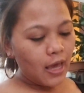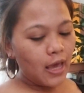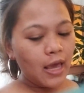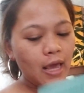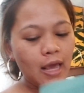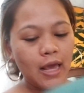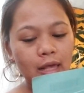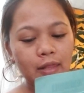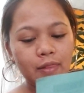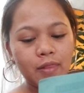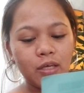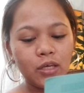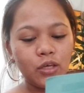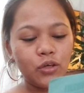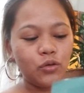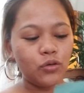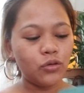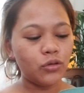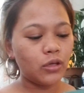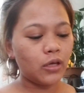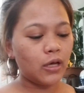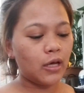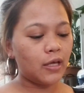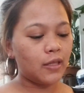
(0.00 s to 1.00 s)
And
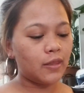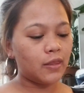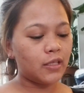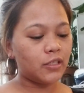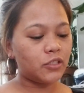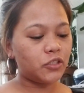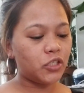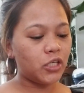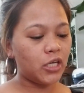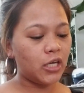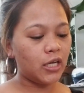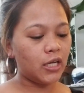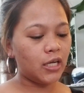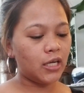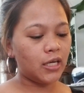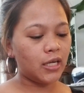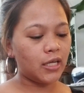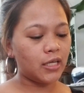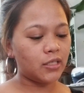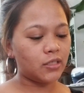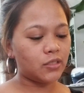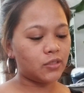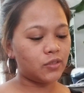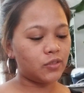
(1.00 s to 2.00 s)
the jean
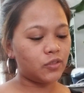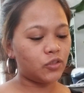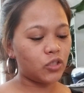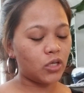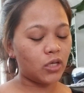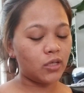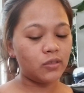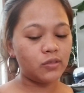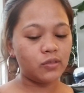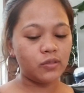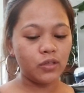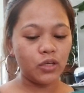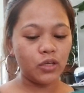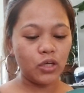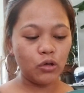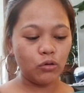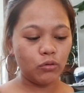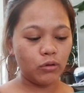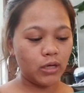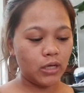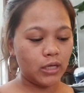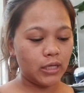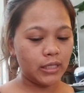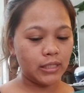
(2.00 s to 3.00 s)
is just
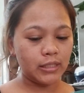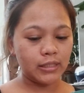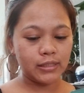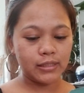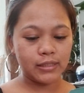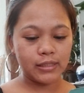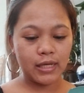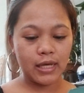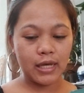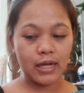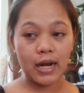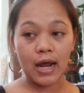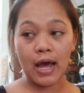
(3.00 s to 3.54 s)
US and